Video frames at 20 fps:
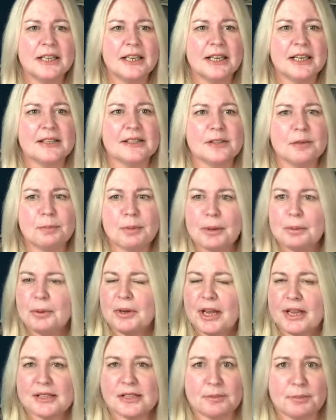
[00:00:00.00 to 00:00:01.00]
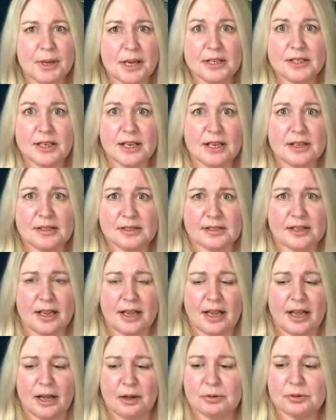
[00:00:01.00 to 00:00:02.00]
is that people get some ideas
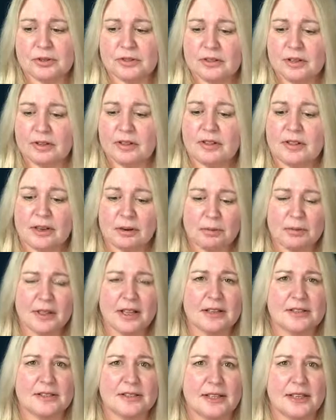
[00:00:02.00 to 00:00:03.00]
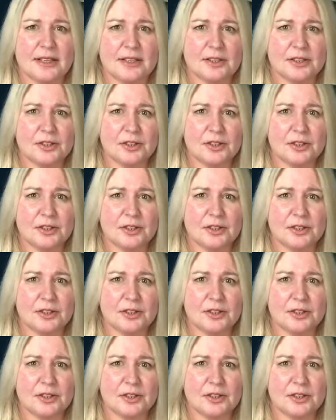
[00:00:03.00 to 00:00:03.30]
out and then they think, well, that's it.